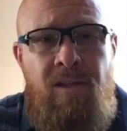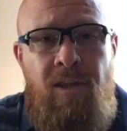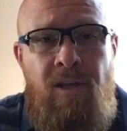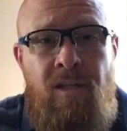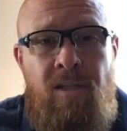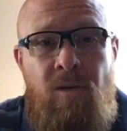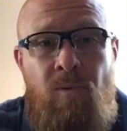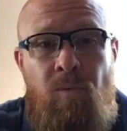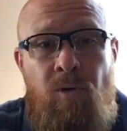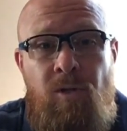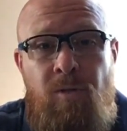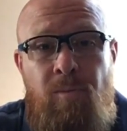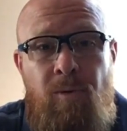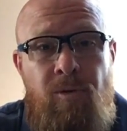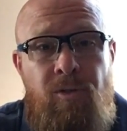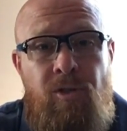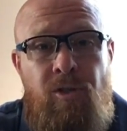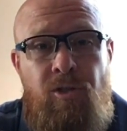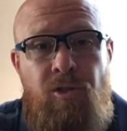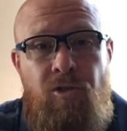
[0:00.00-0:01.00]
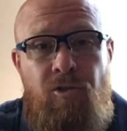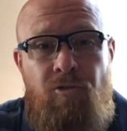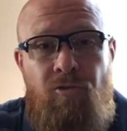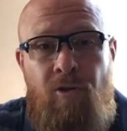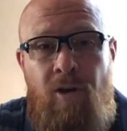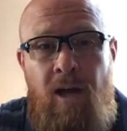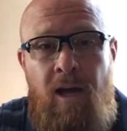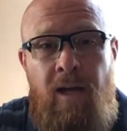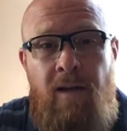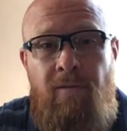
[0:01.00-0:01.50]
things that we're supposed to
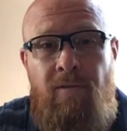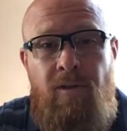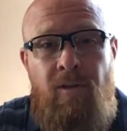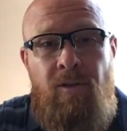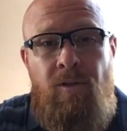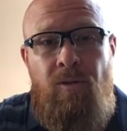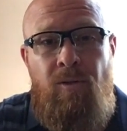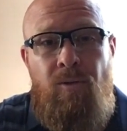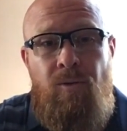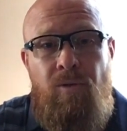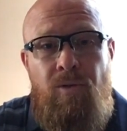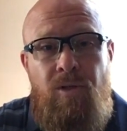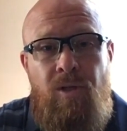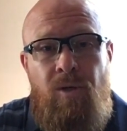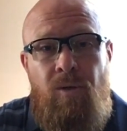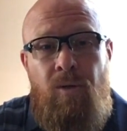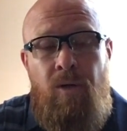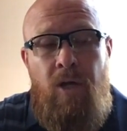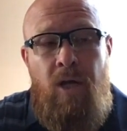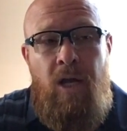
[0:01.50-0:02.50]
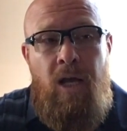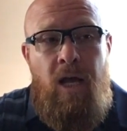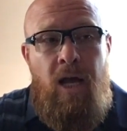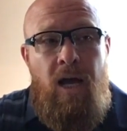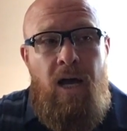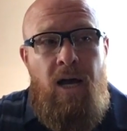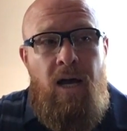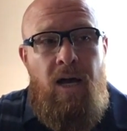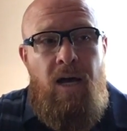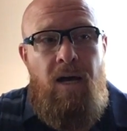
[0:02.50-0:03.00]
strive to do. So,
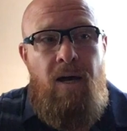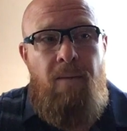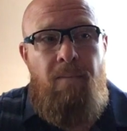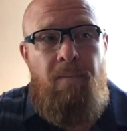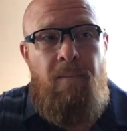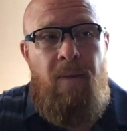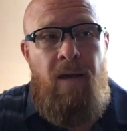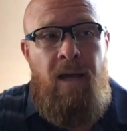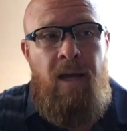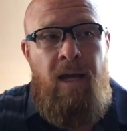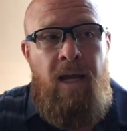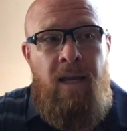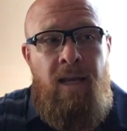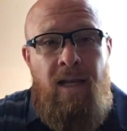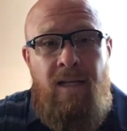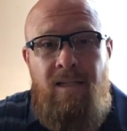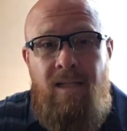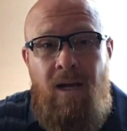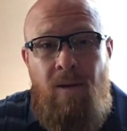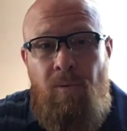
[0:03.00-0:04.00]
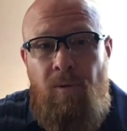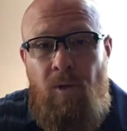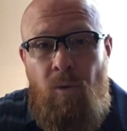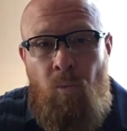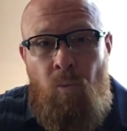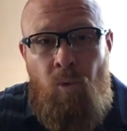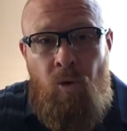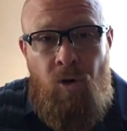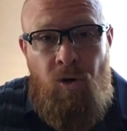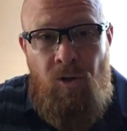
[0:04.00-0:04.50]
um, and, and, that's not what the
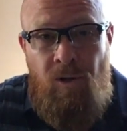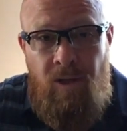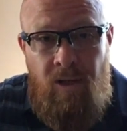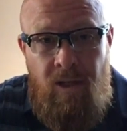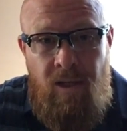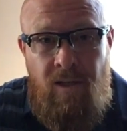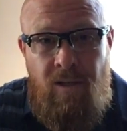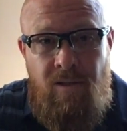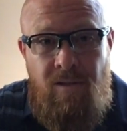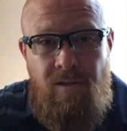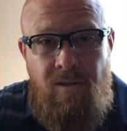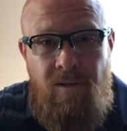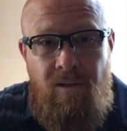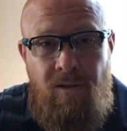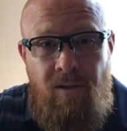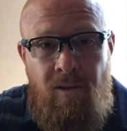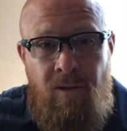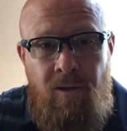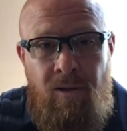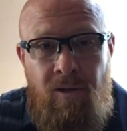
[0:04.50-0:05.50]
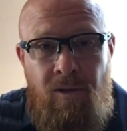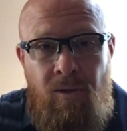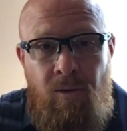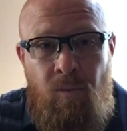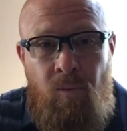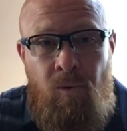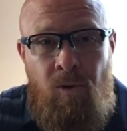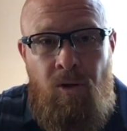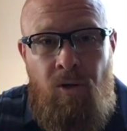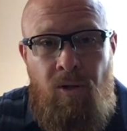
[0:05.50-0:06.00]
world is. The the
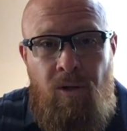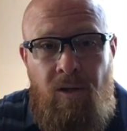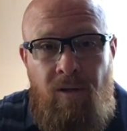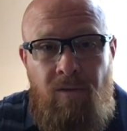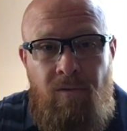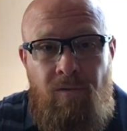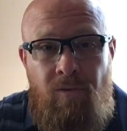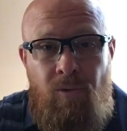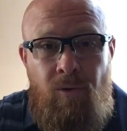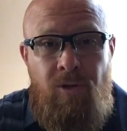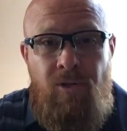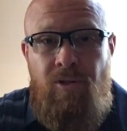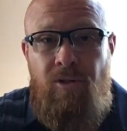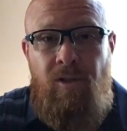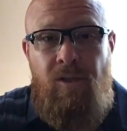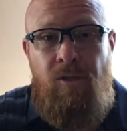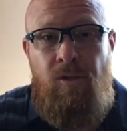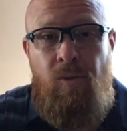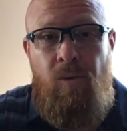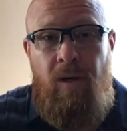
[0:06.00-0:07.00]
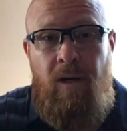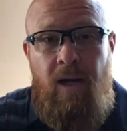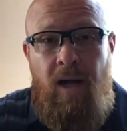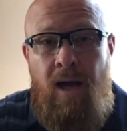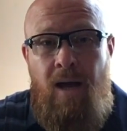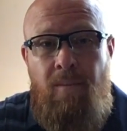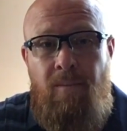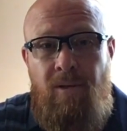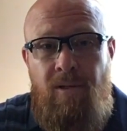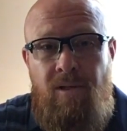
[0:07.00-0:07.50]
world, unfortunately, is quite
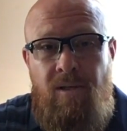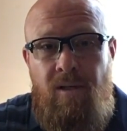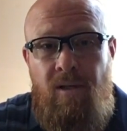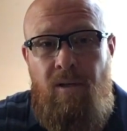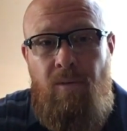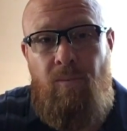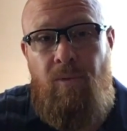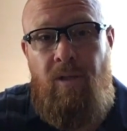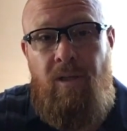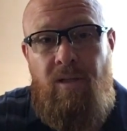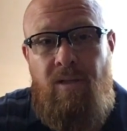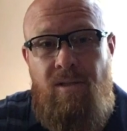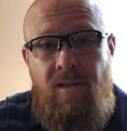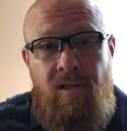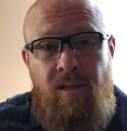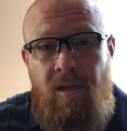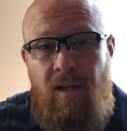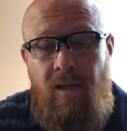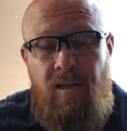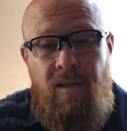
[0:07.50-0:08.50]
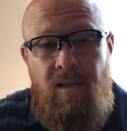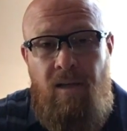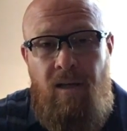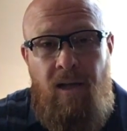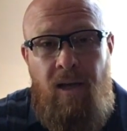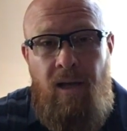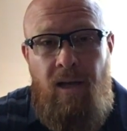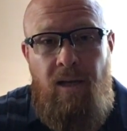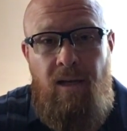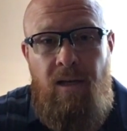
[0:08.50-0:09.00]
opposite, and we could see that
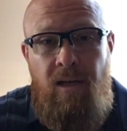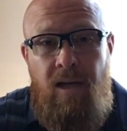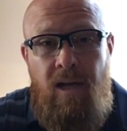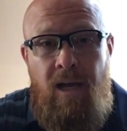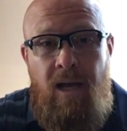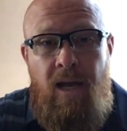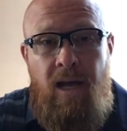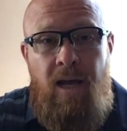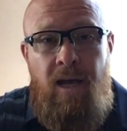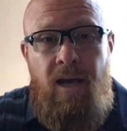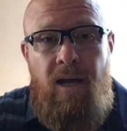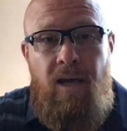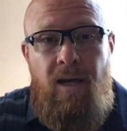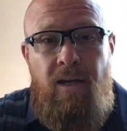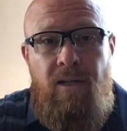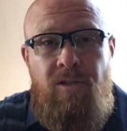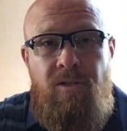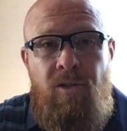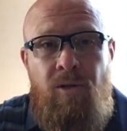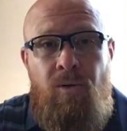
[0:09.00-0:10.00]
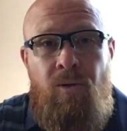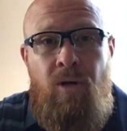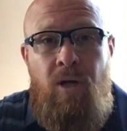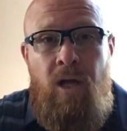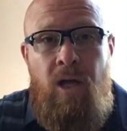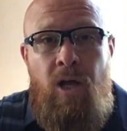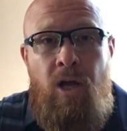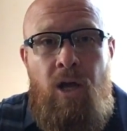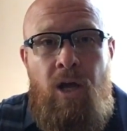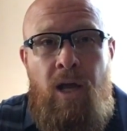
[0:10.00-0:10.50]
today. Uh, so,
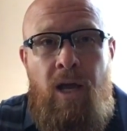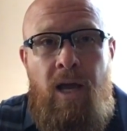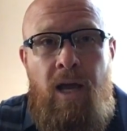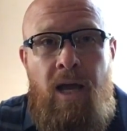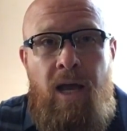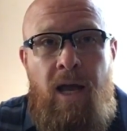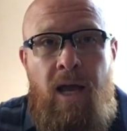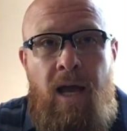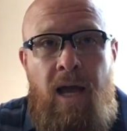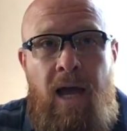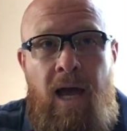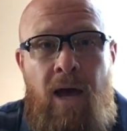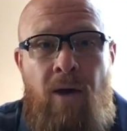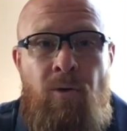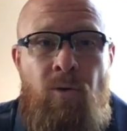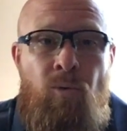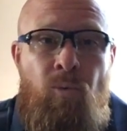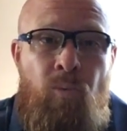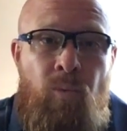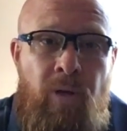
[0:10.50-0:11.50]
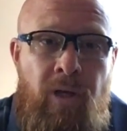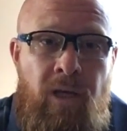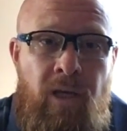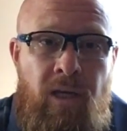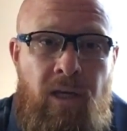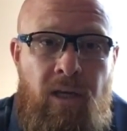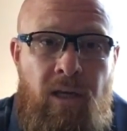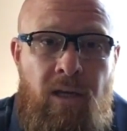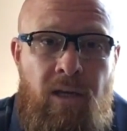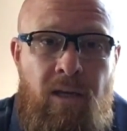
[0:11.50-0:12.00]
how do
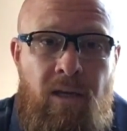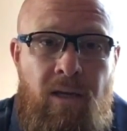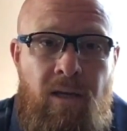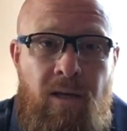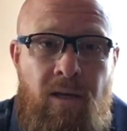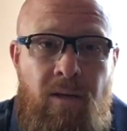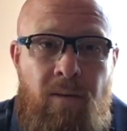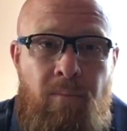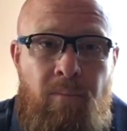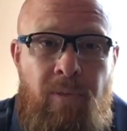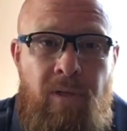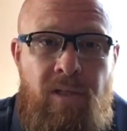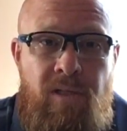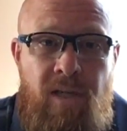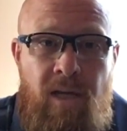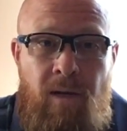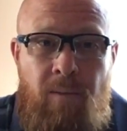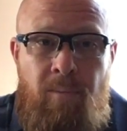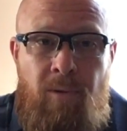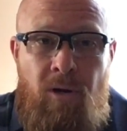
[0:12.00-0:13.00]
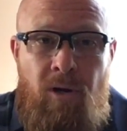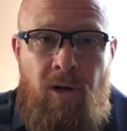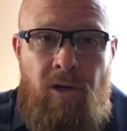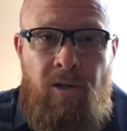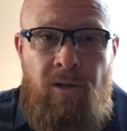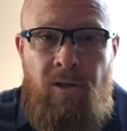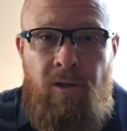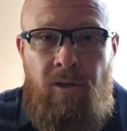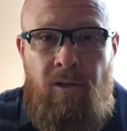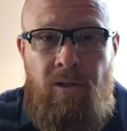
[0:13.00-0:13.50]
we be set
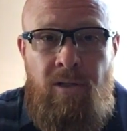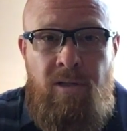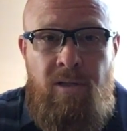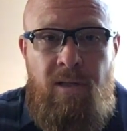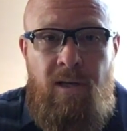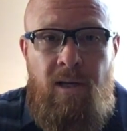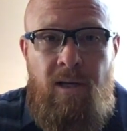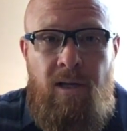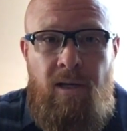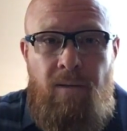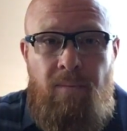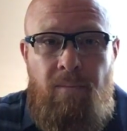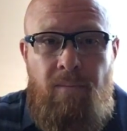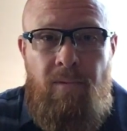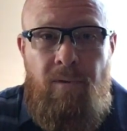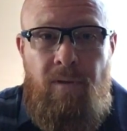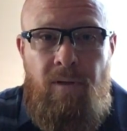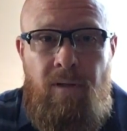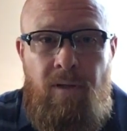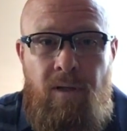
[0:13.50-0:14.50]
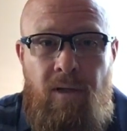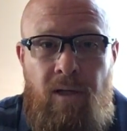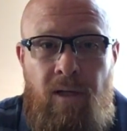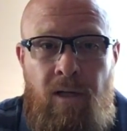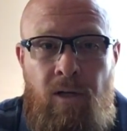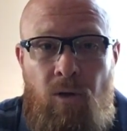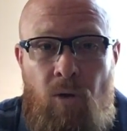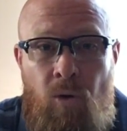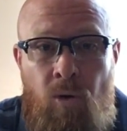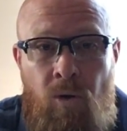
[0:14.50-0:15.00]
apart during this time
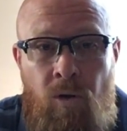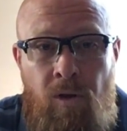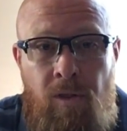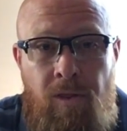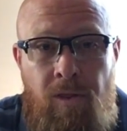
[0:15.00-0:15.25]
in all